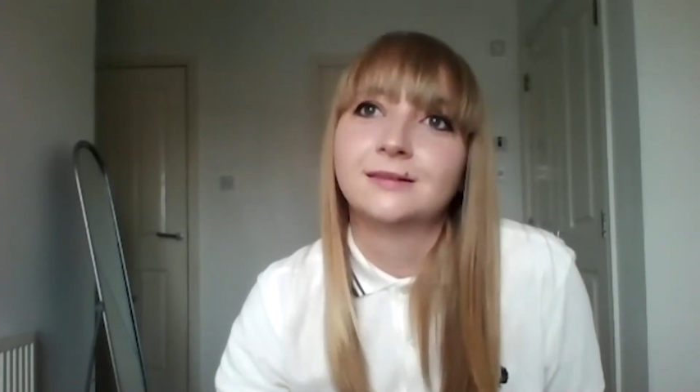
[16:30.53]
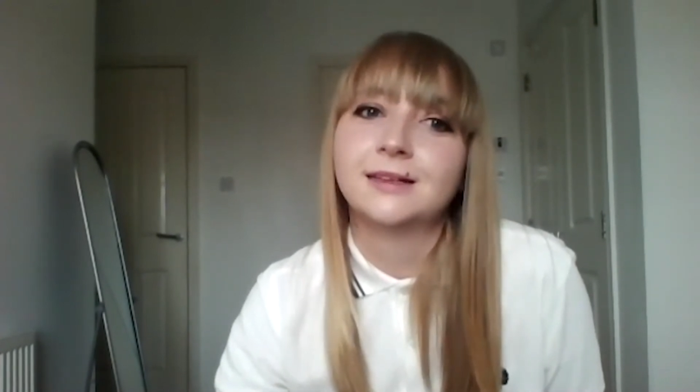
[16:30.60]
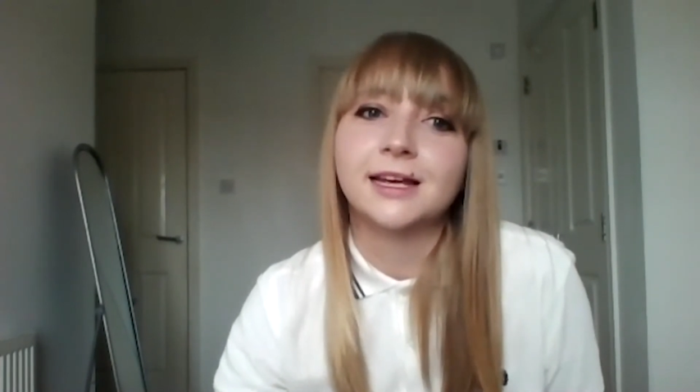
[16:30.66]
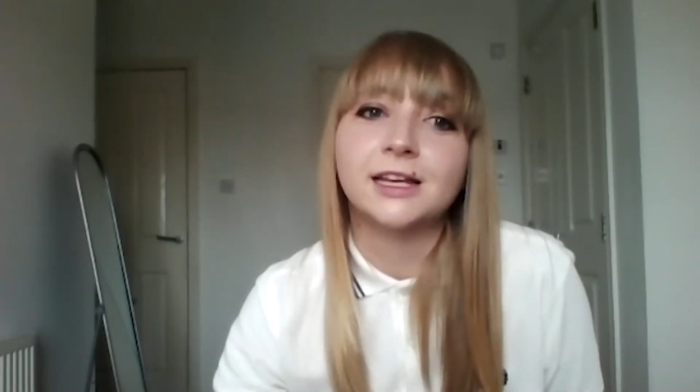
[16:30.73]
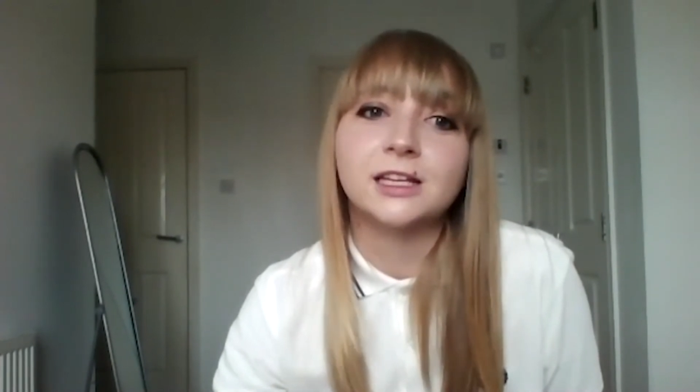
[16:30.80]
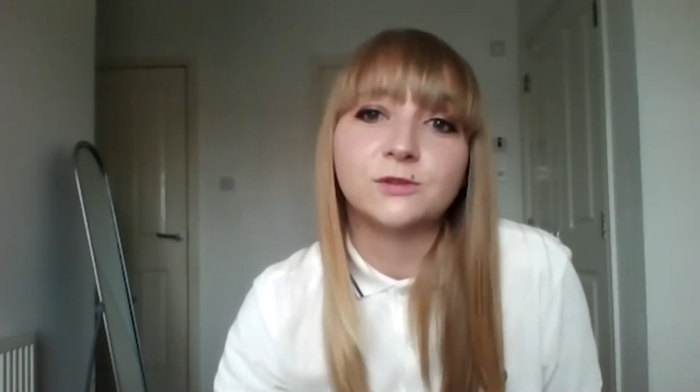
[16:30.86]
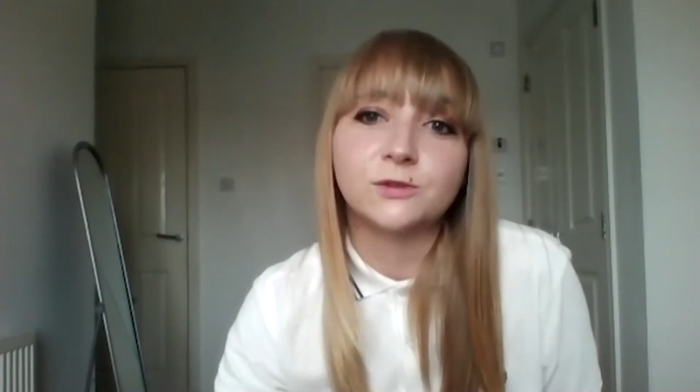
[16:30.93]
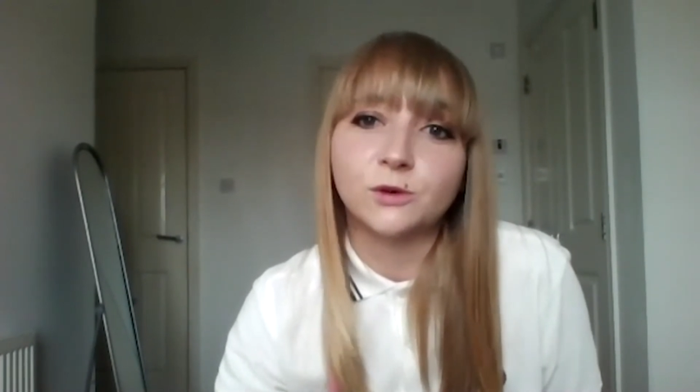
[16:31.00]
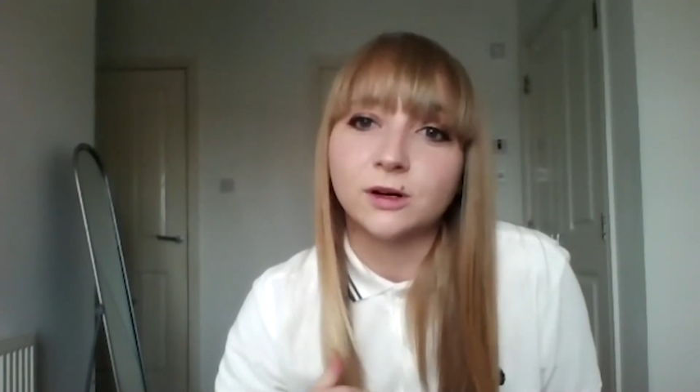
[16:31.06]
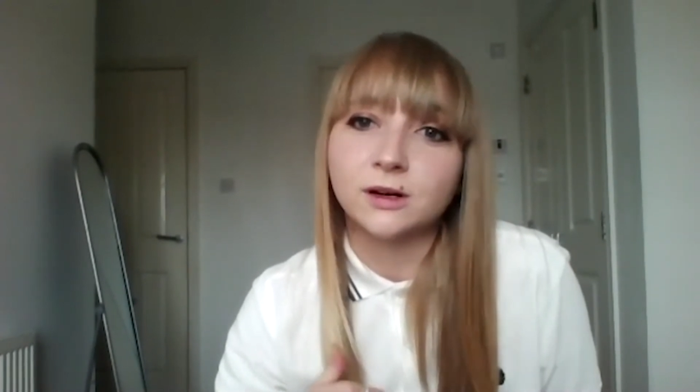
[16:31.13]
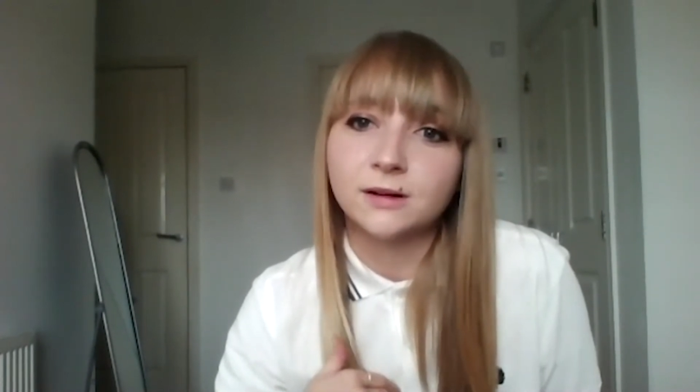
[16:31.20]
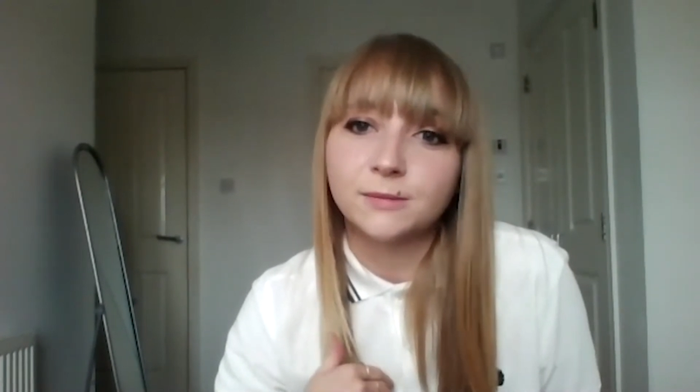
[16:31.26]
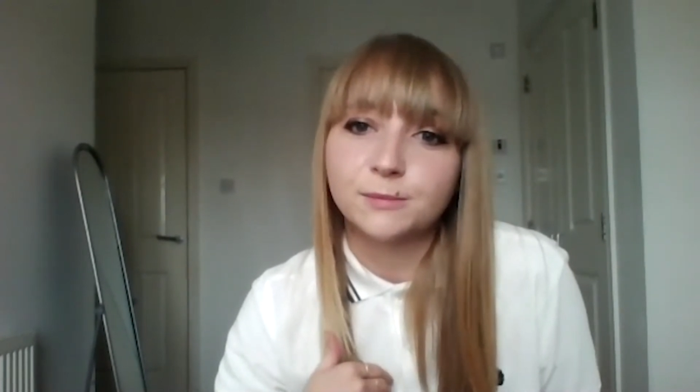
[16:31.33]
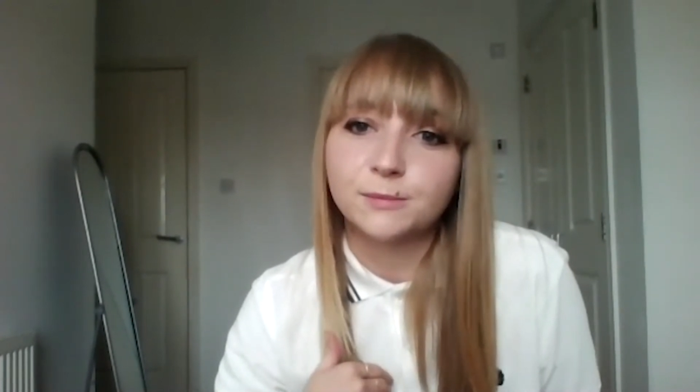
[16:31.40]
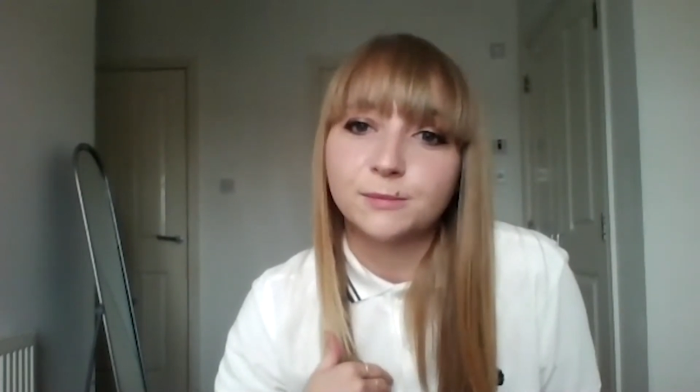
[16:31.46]
It's for
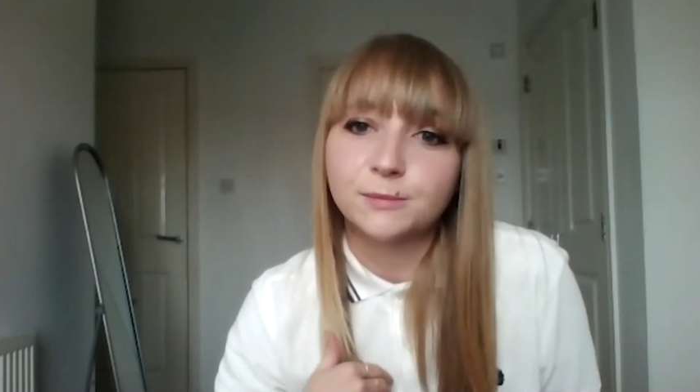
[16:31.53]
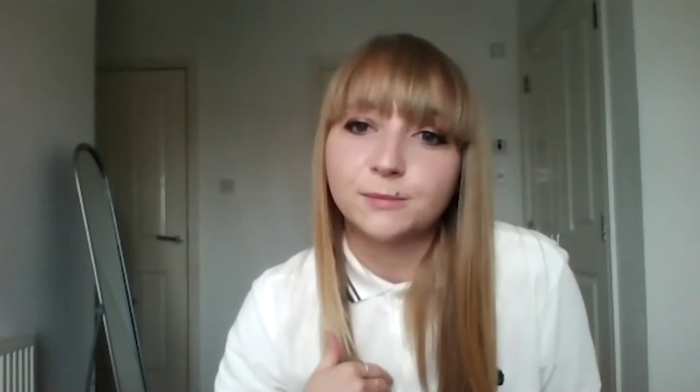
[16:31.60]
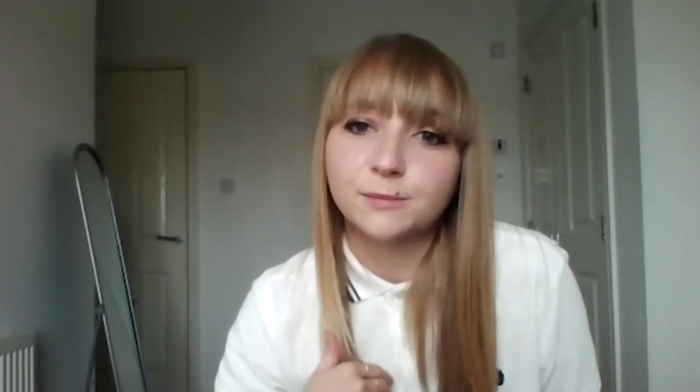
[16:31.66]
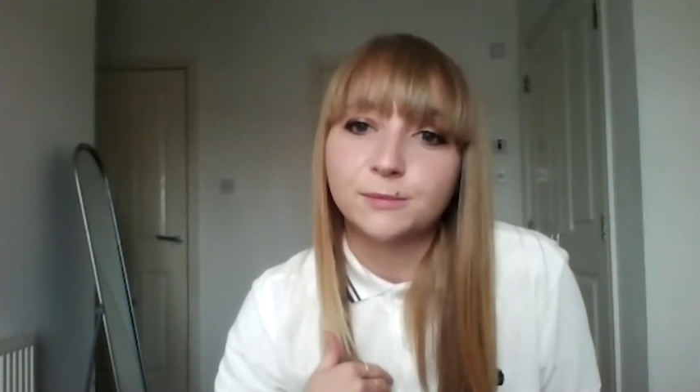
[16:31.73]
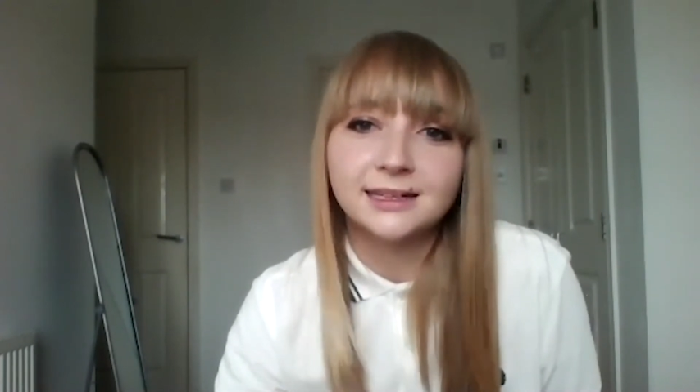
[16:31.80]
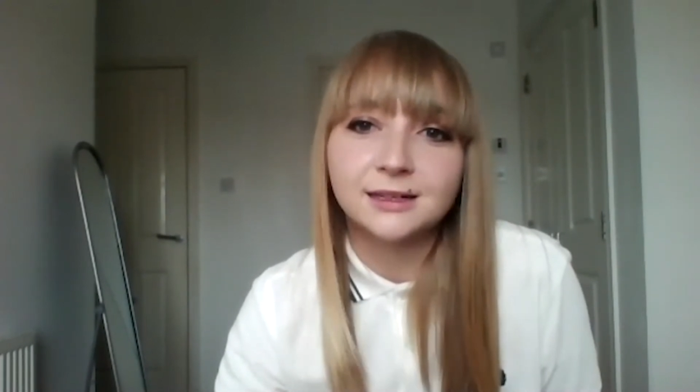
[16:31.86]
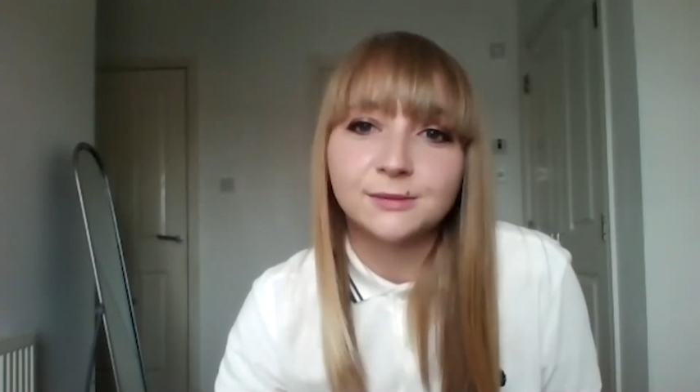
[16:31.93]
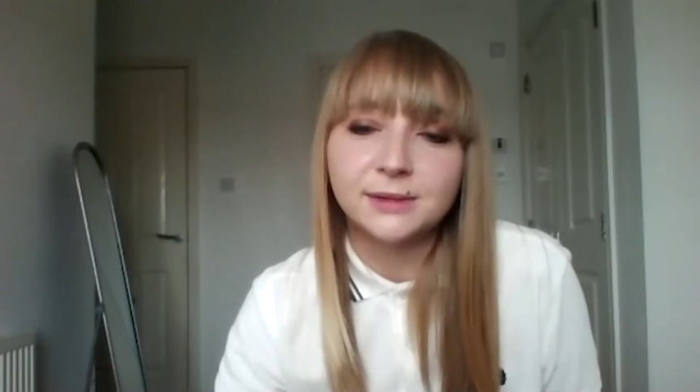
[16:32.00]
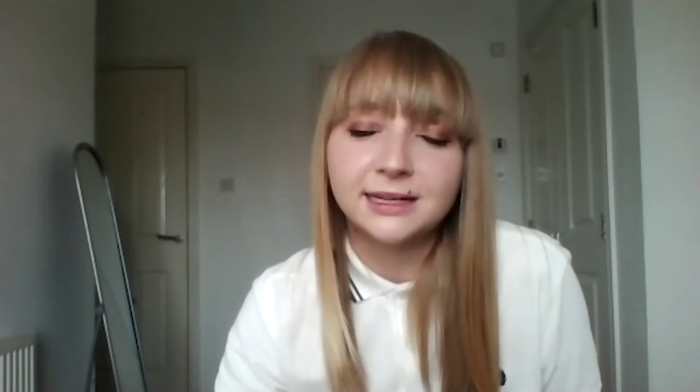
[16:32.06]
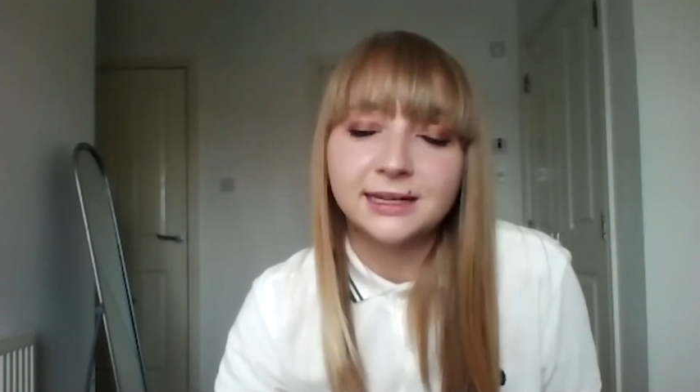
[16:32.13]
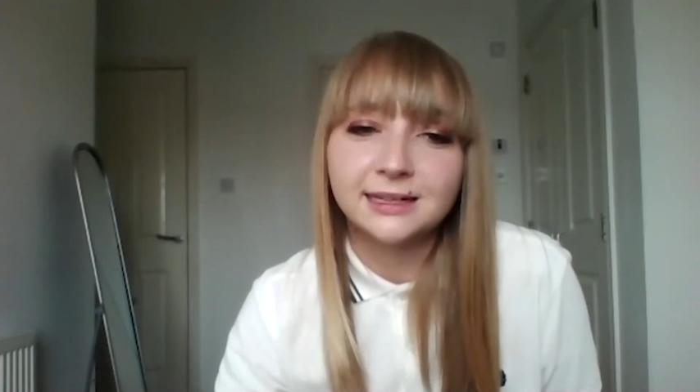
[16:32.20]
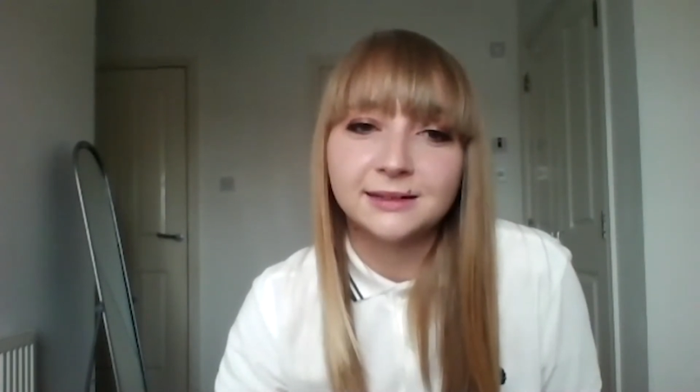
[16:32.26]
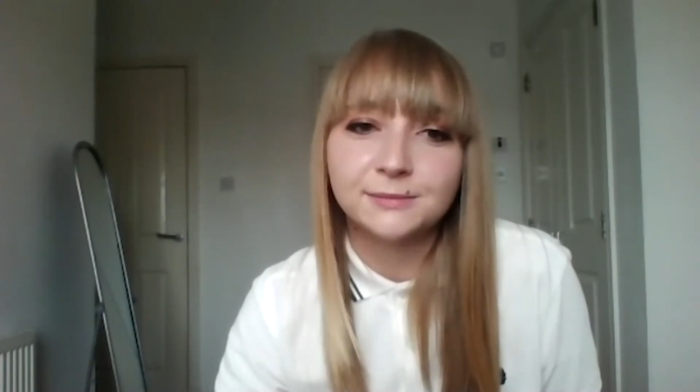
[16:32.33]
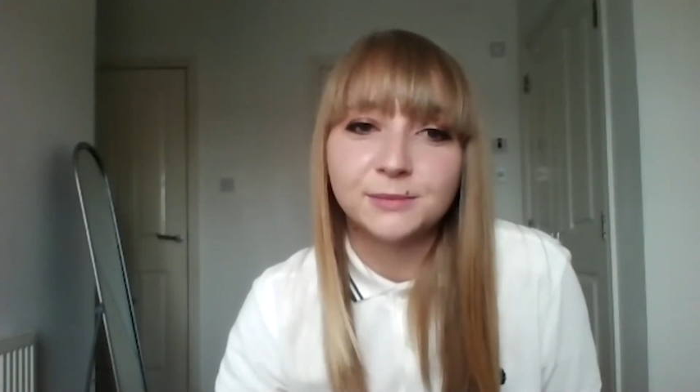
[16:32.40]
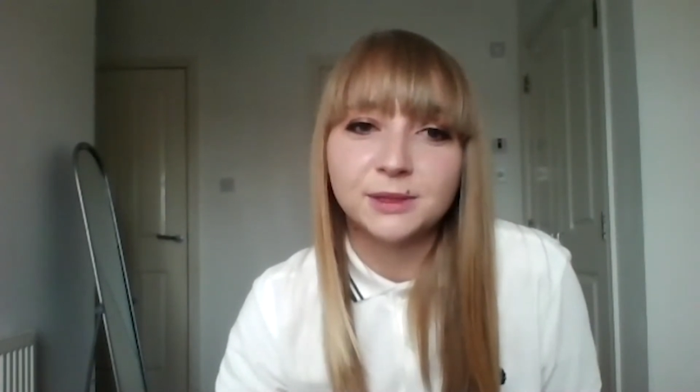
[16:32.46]
people
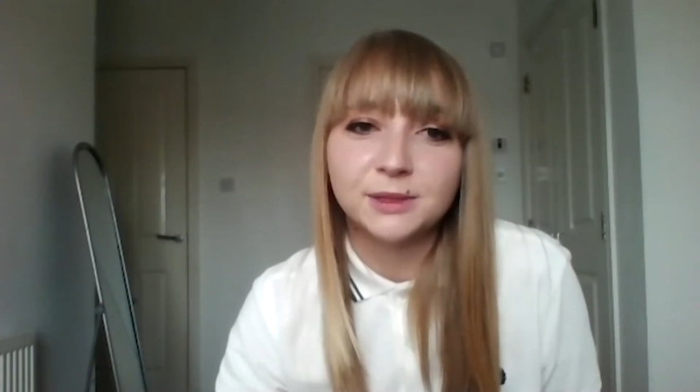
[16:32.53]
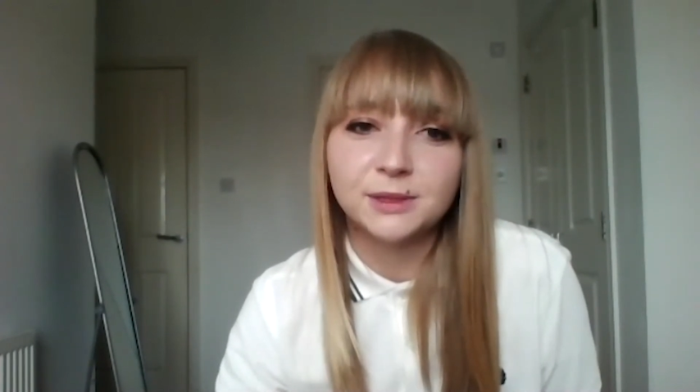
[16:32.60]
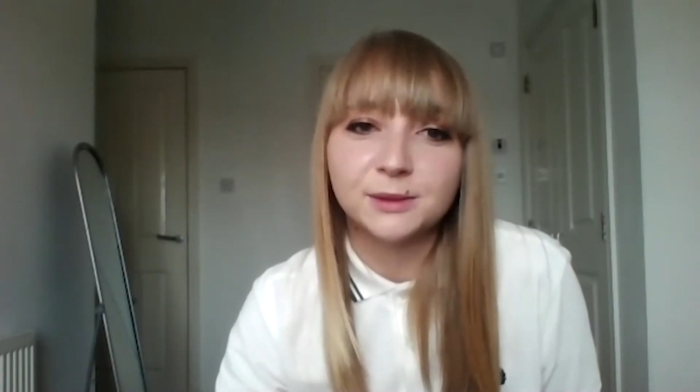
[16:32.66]
like me,